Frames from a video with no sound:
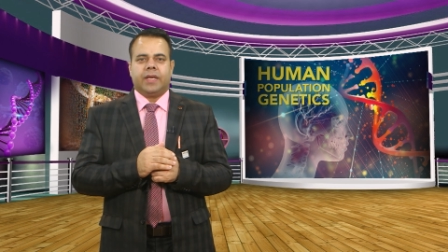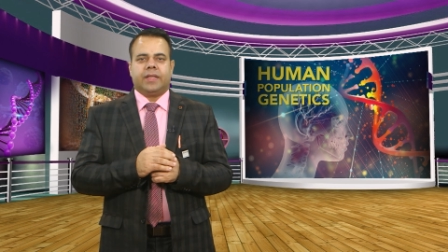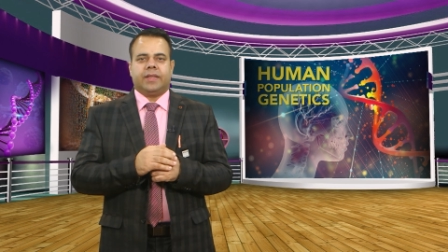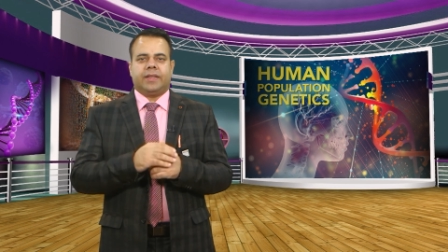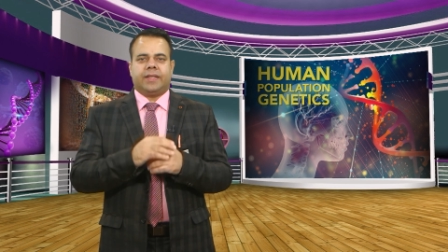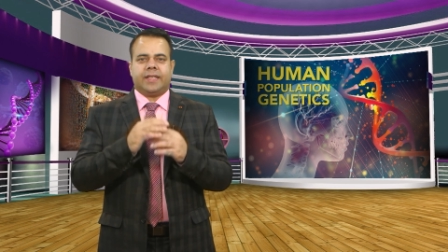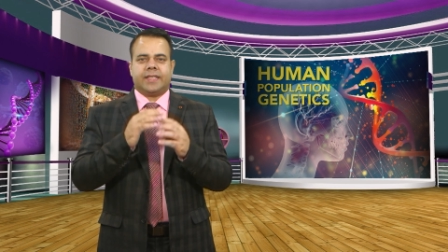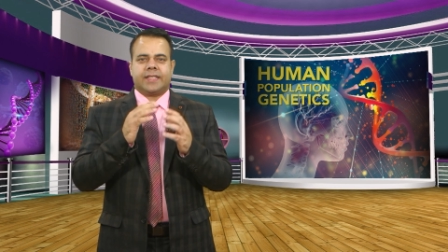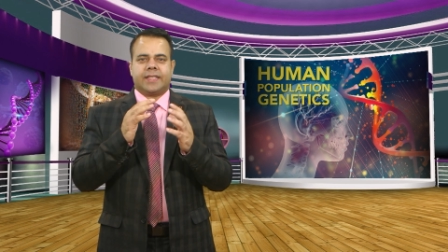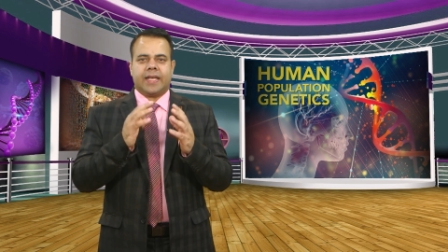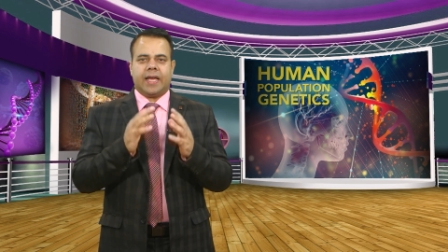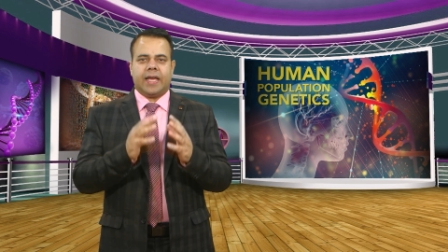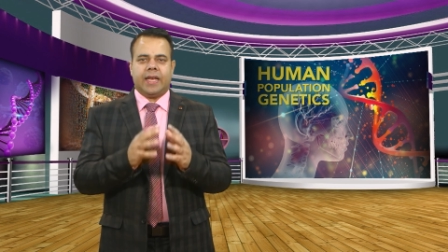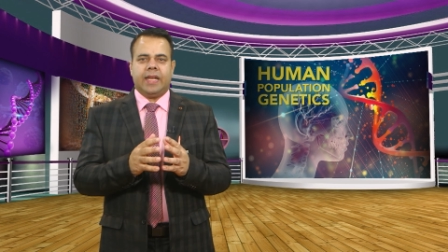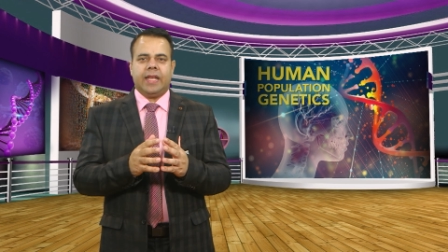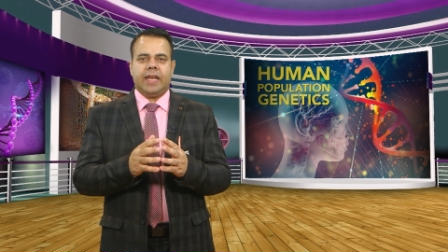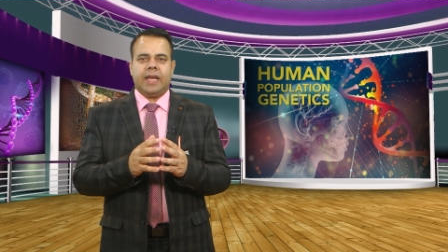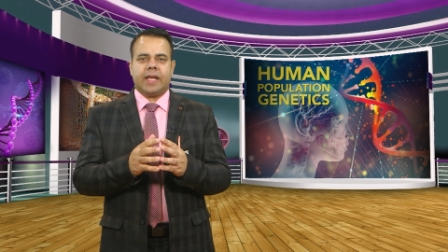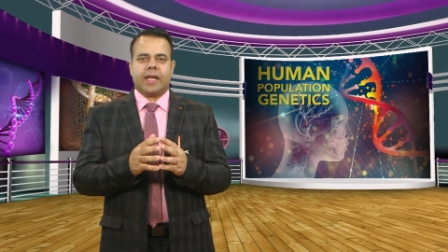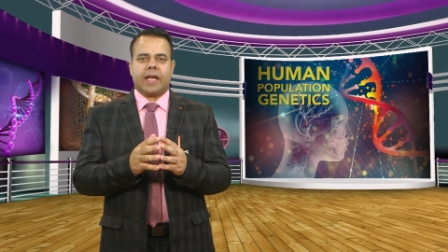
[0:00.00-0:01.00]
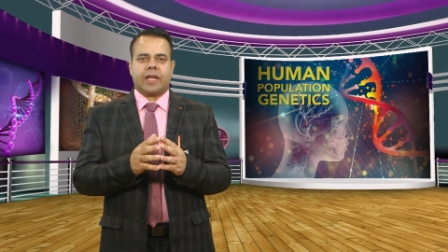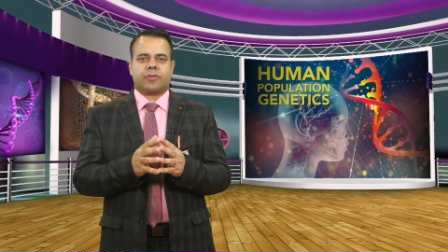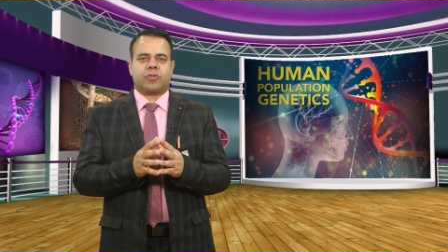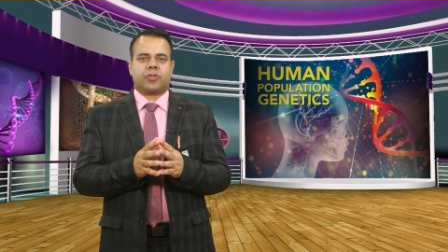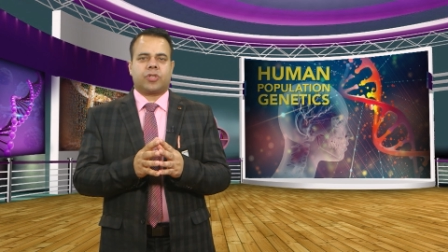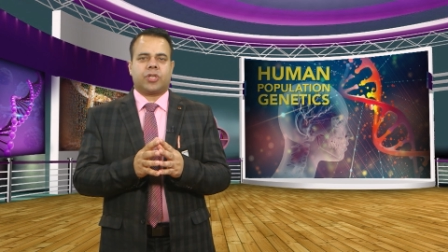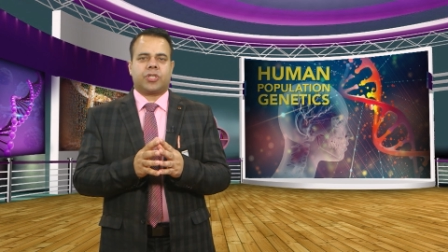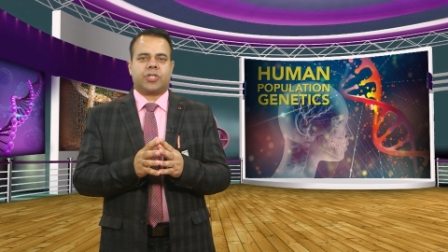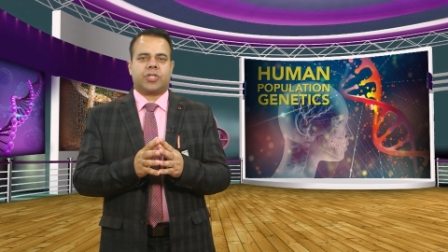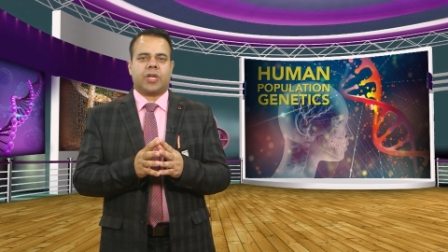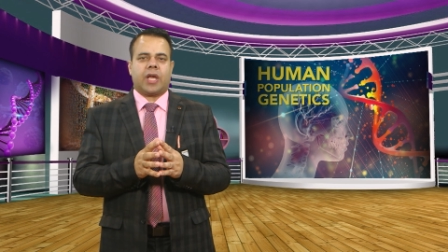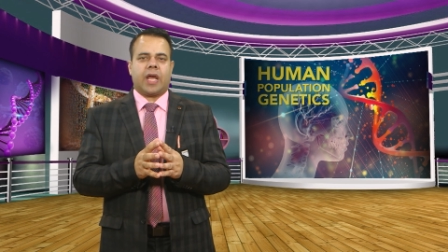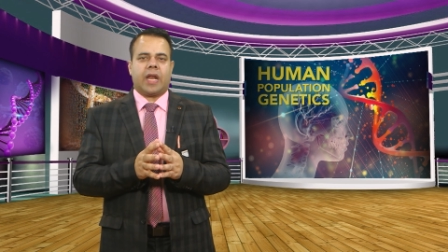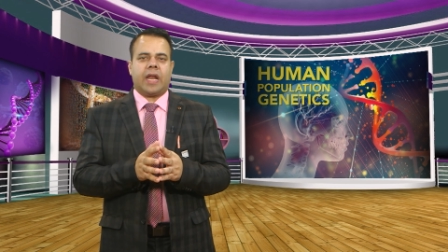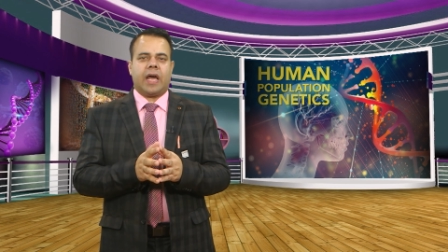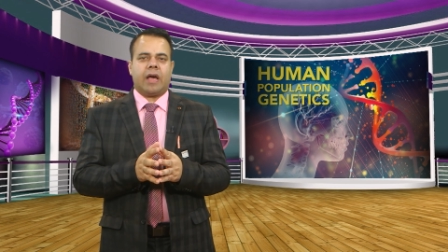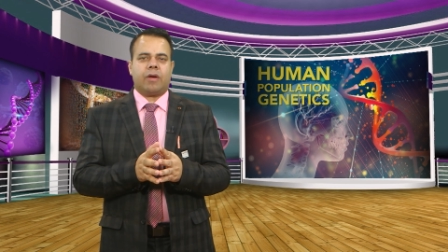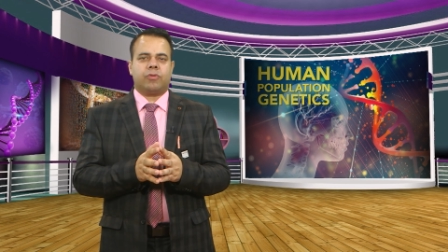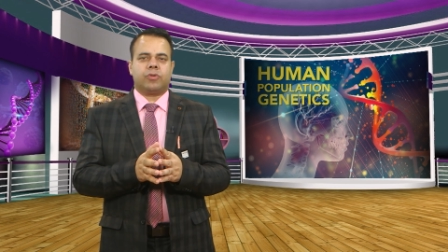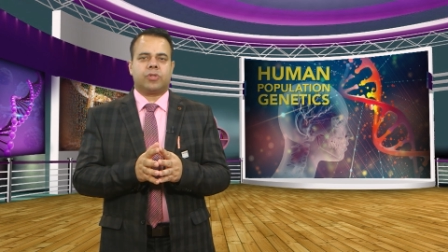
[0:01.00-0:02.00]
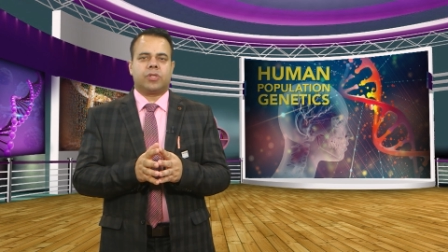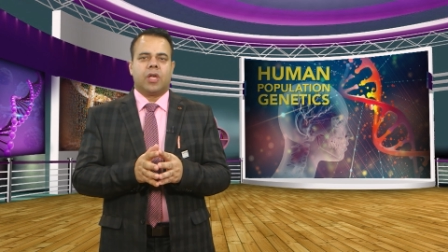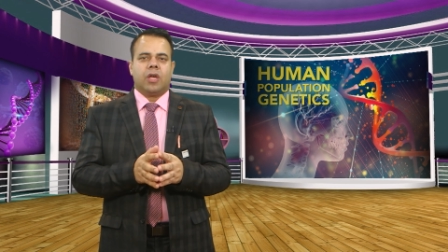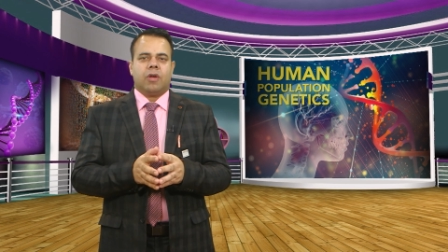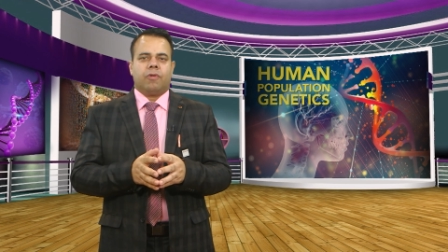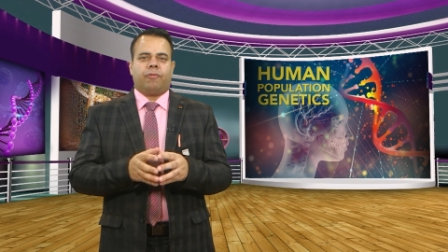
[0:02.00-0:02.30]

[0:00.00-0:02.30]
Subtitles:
This allelic association allows